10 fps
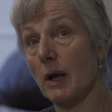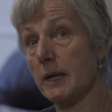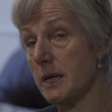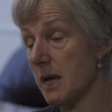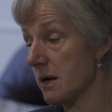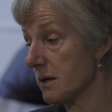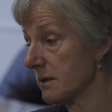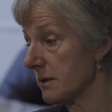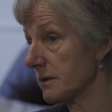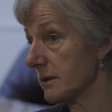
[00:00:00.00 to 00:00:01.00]
a
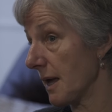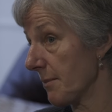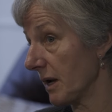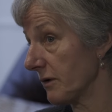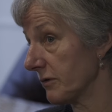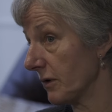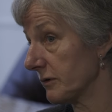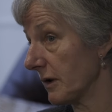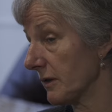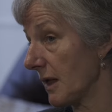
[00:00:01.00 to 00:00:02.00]
year to get my controlled drugs